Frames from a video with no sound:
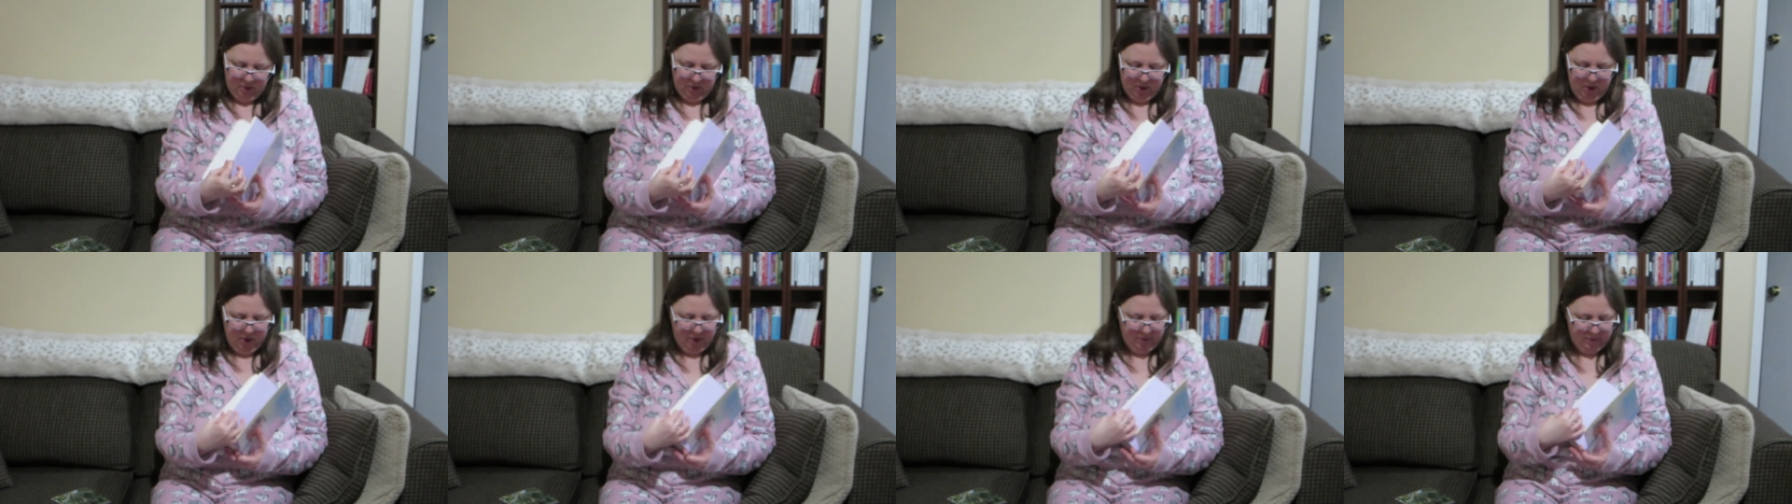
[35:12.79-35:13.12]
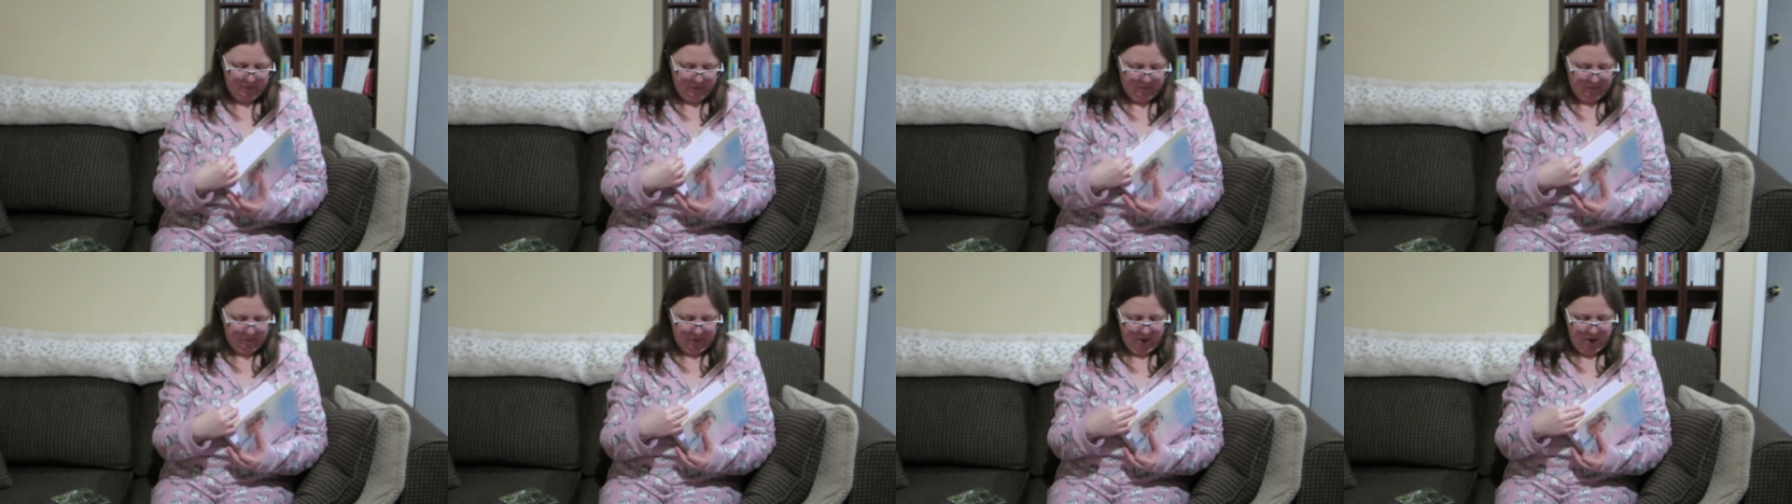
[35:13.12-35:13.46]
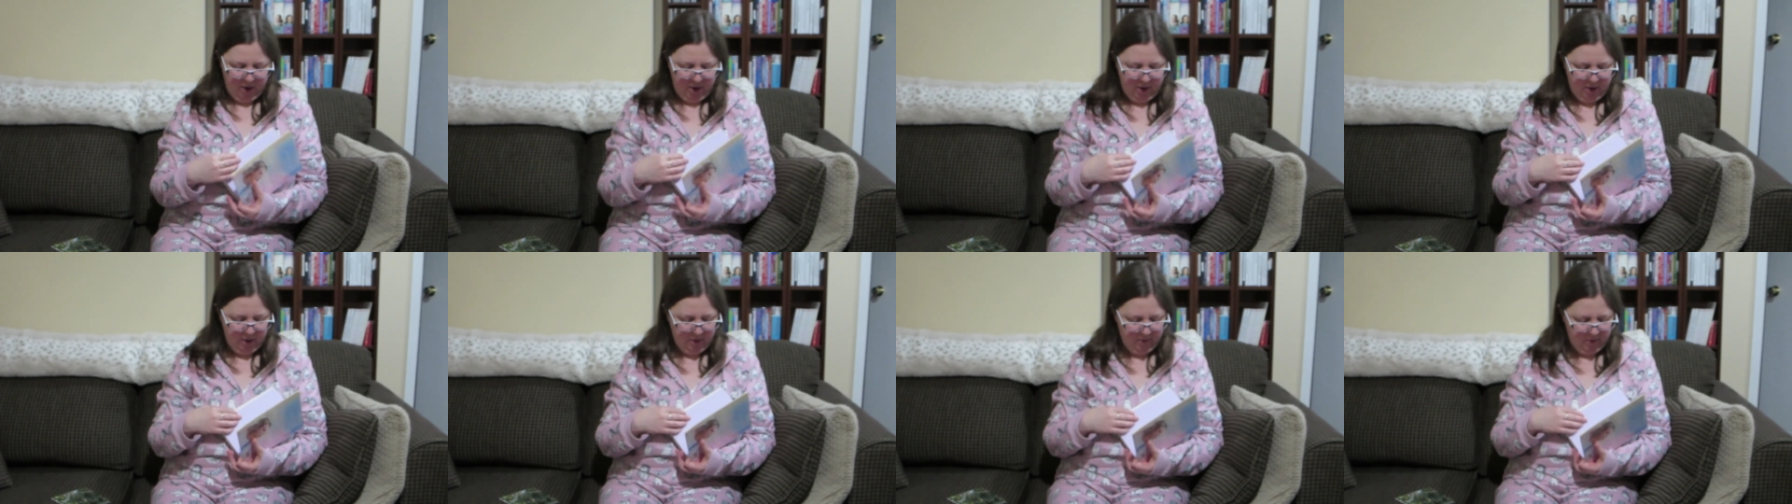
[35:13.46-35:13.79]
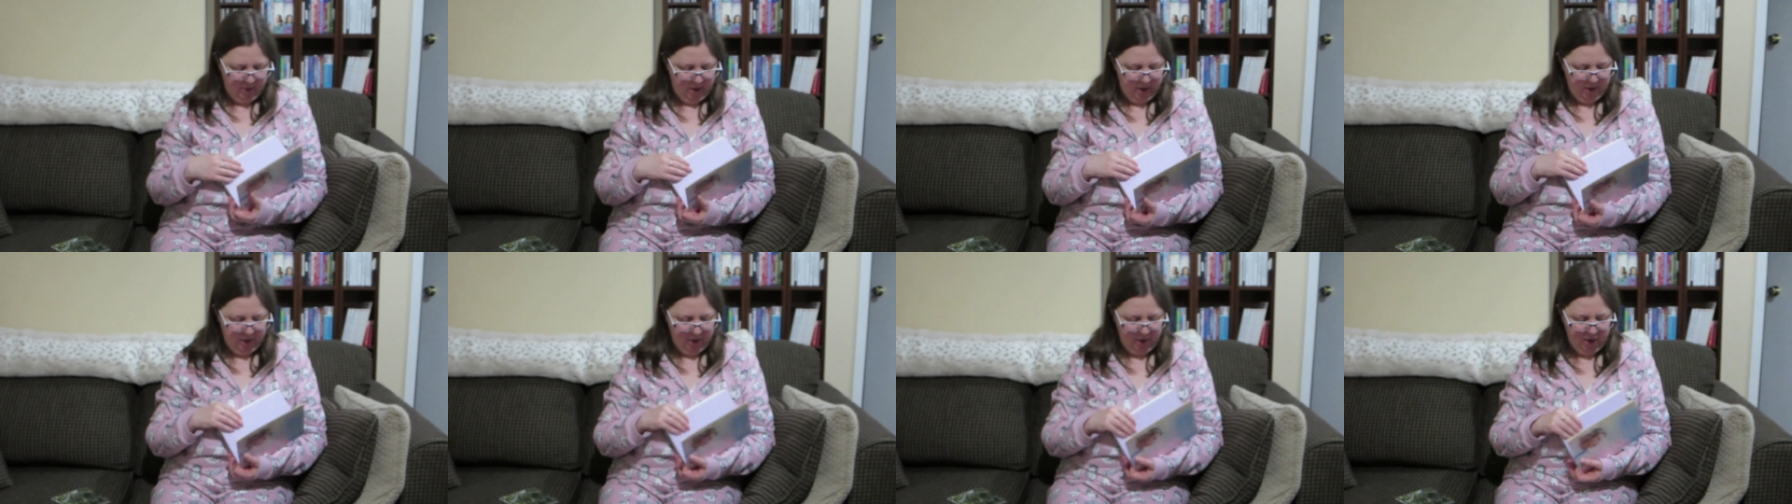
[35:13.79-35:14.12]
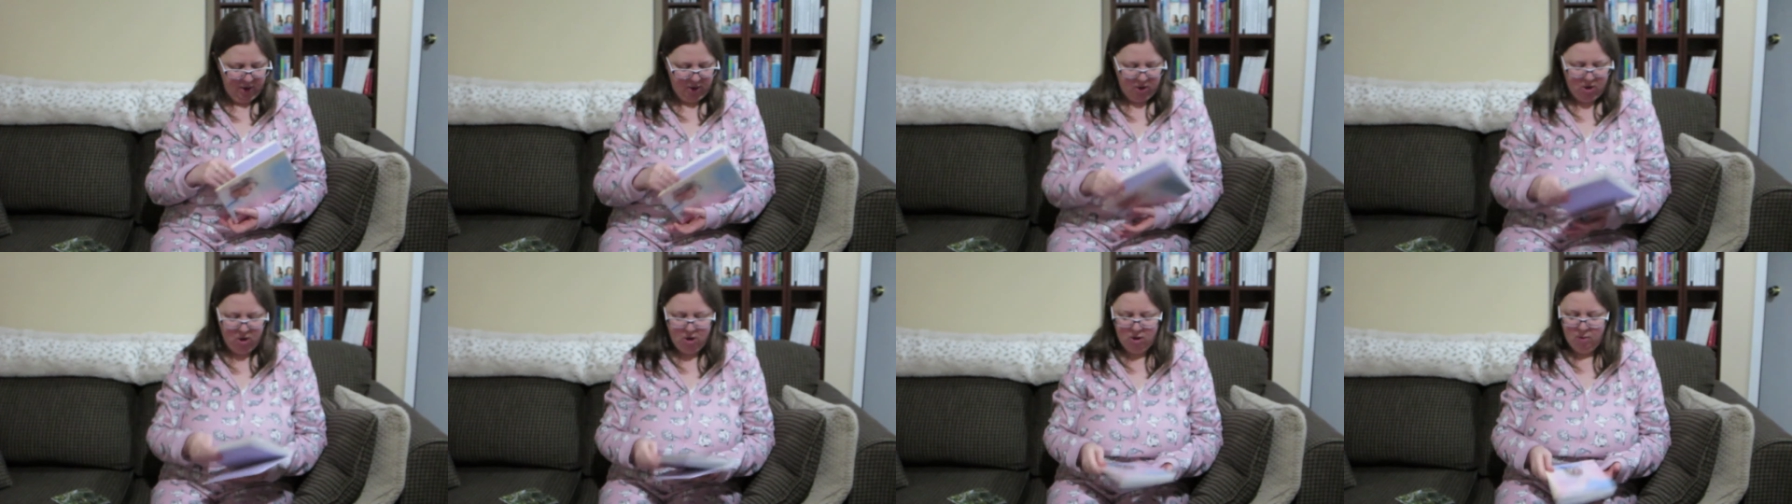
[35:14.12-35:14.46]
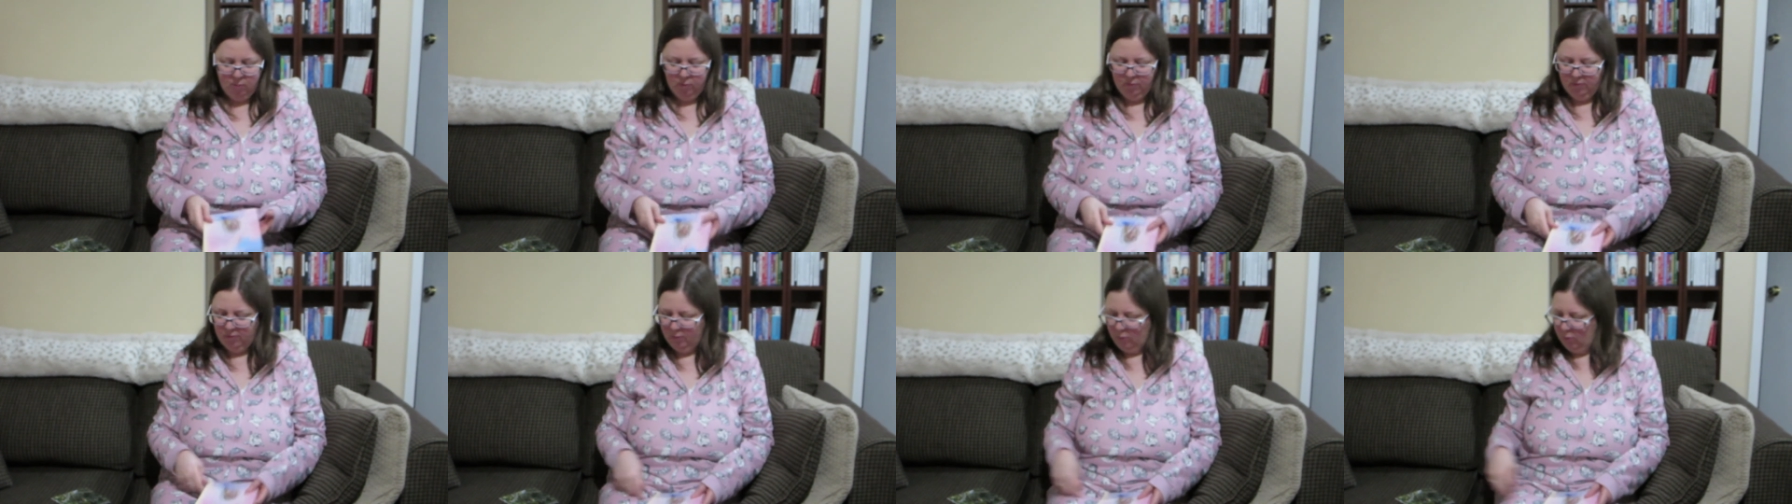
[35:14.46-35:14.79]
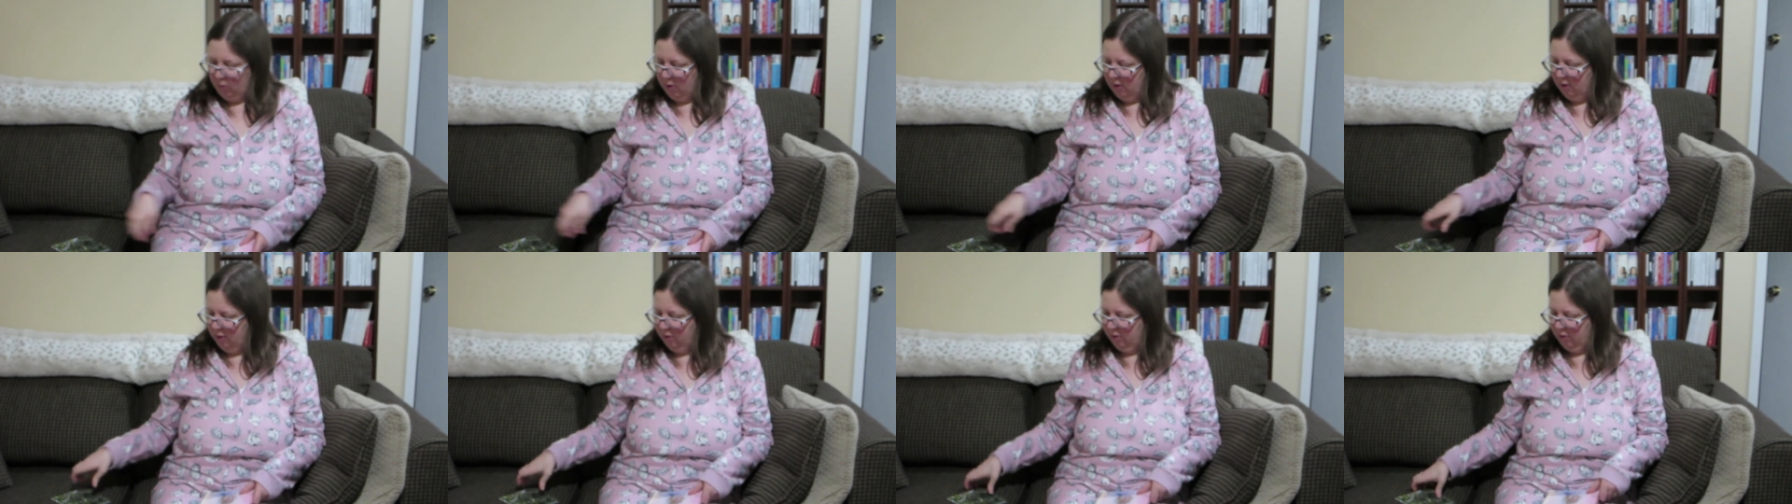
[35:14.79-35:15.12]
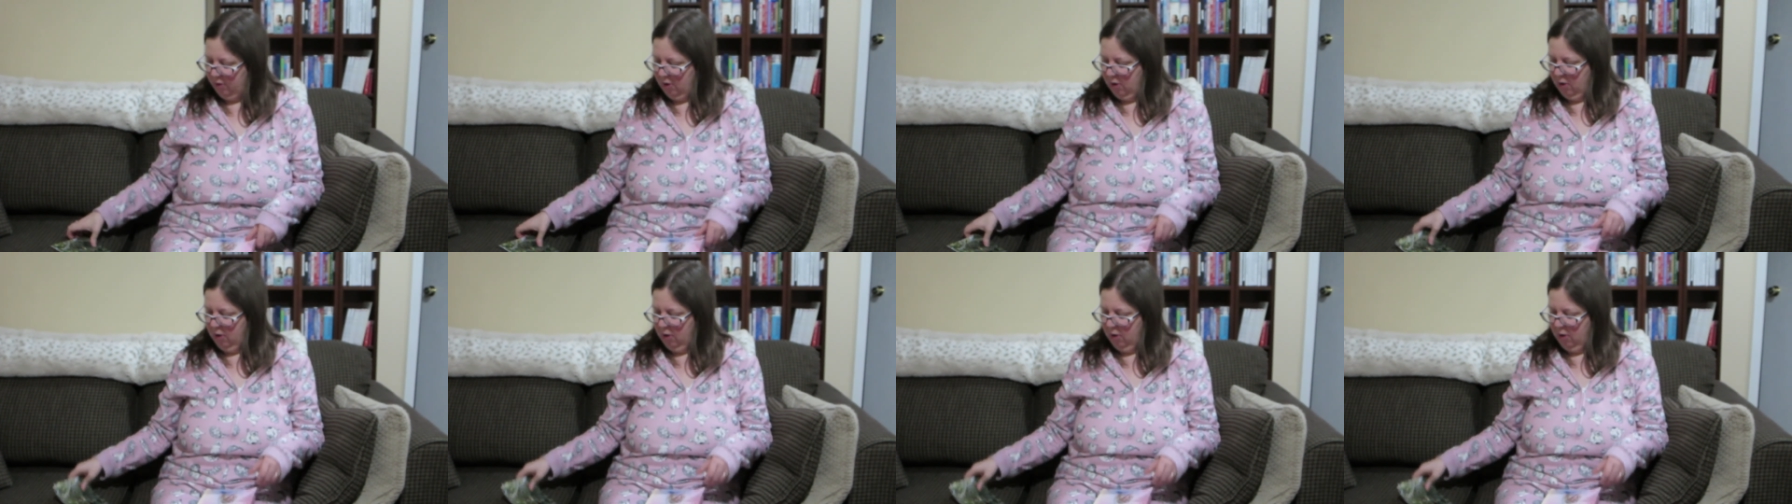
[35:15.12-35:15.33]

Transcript: Yes, and then it comes with